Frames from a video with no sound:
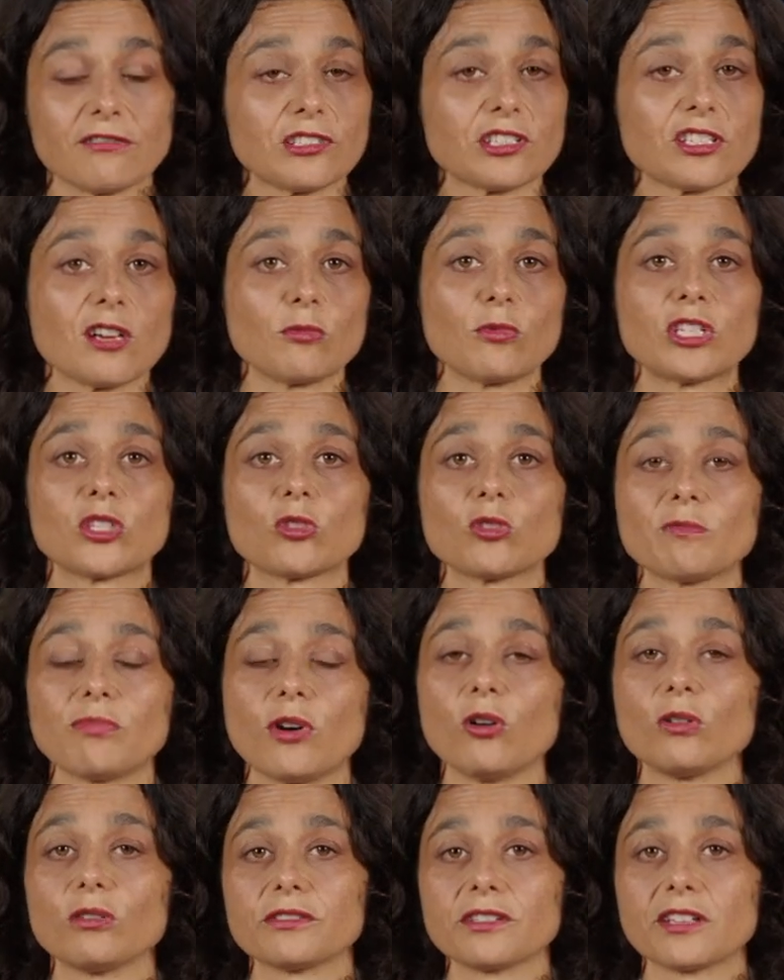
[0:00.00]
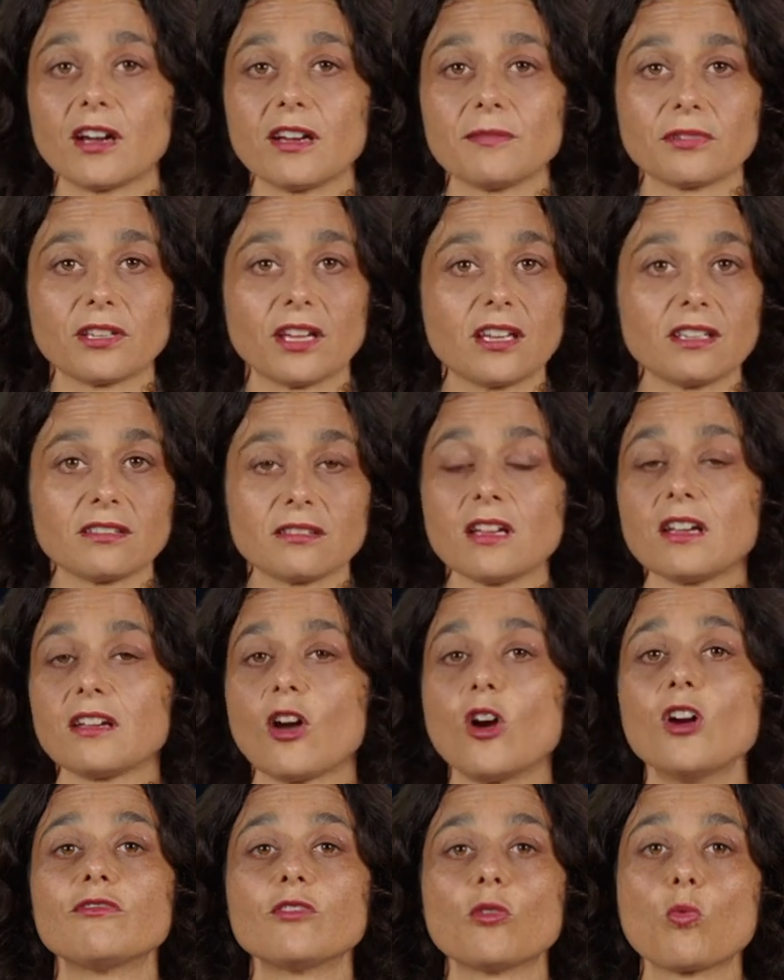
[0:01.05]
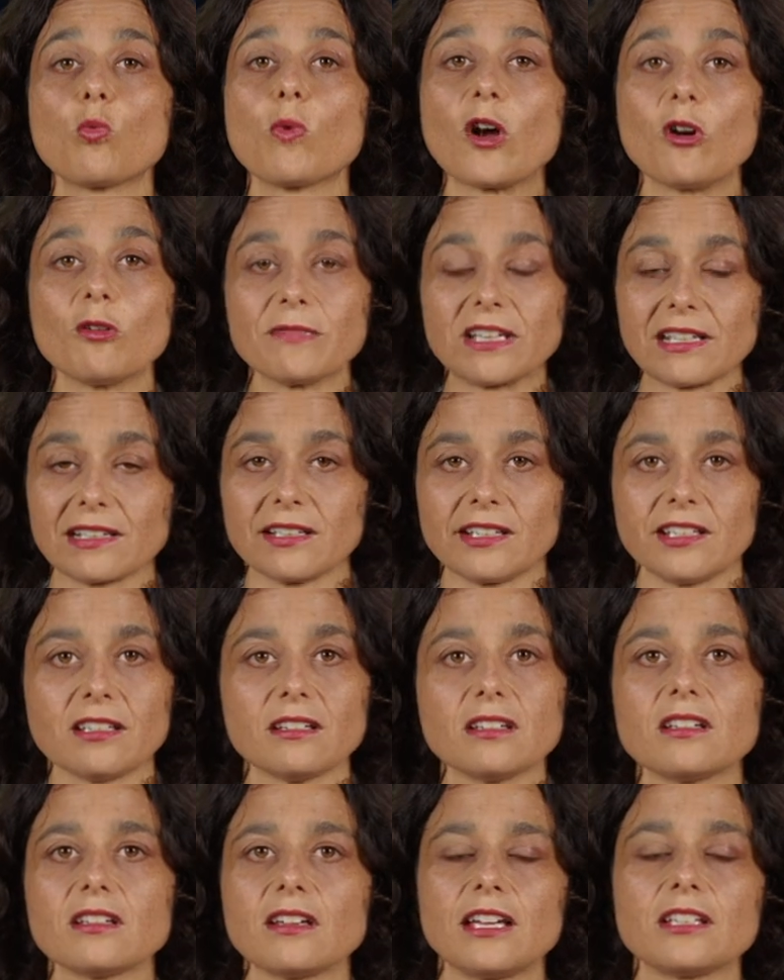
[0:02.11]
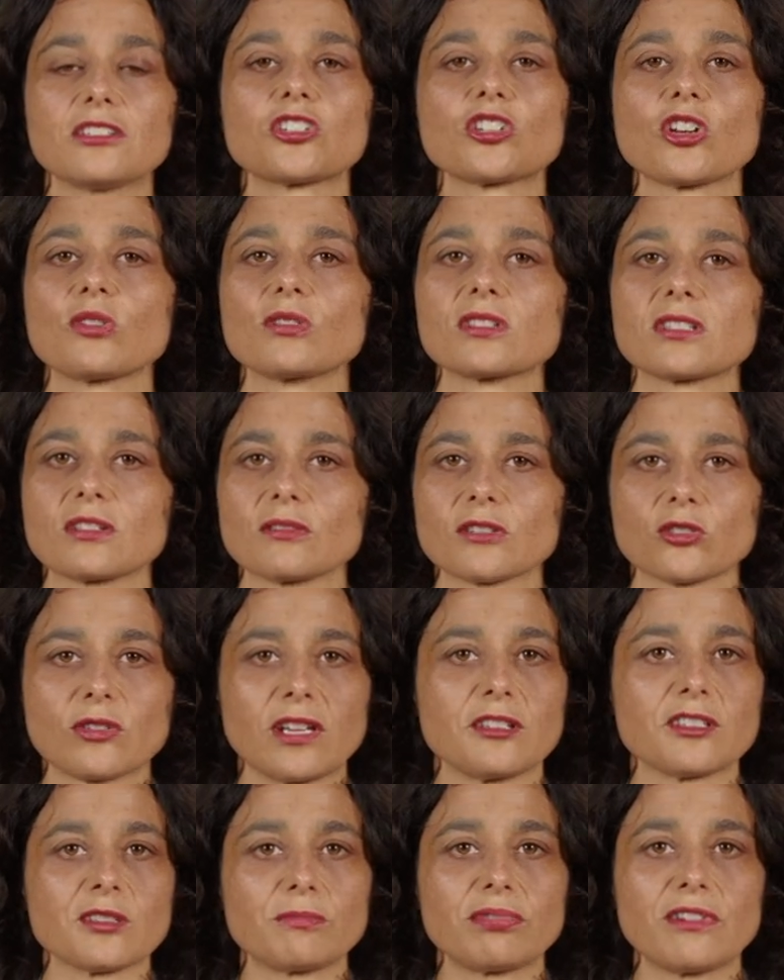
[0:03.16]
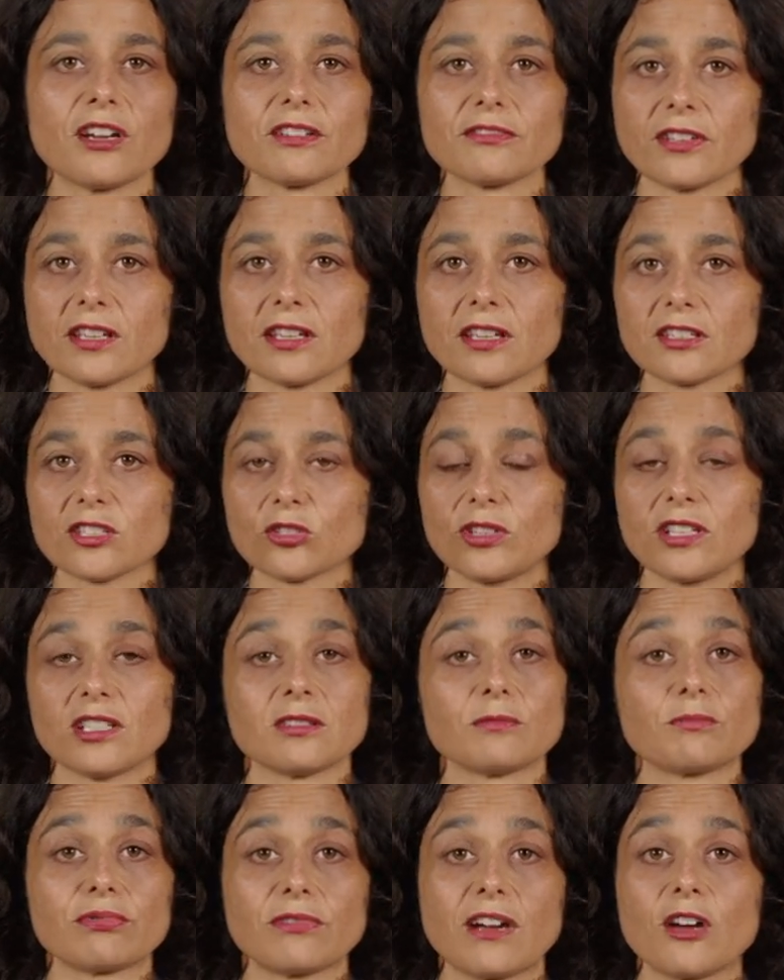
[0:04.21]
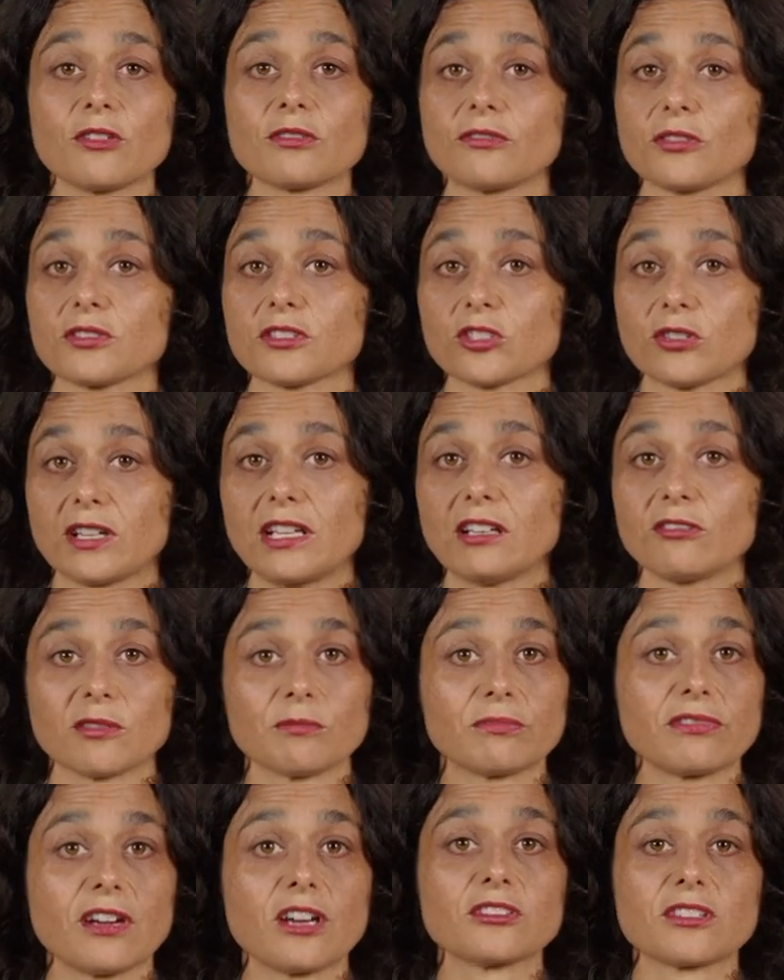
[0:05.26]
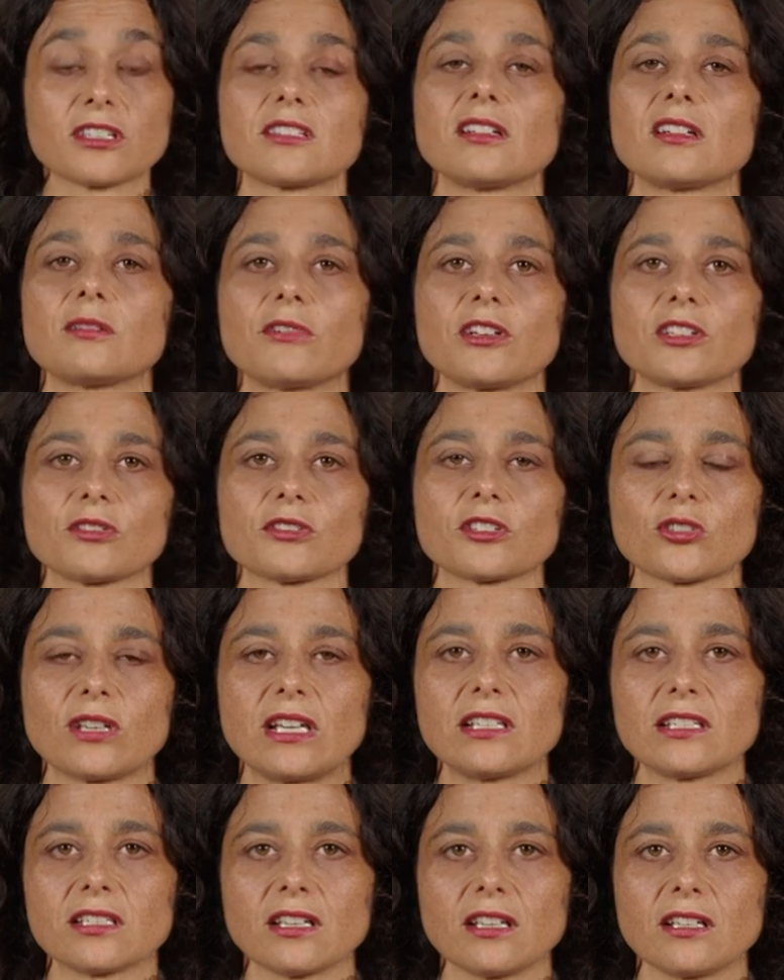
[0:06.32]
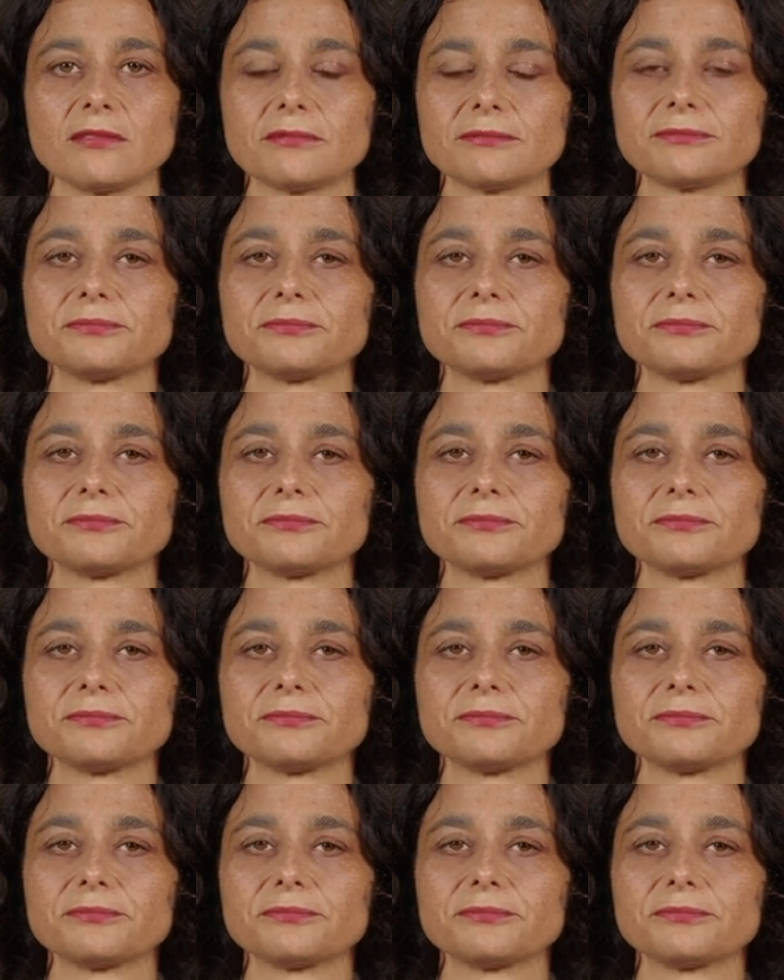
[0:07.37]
Every time we do a poll at the IPA, overwhelmingly, it shows that Australians are proud of their history and proud of Australia and proud to celebrate Australia Day.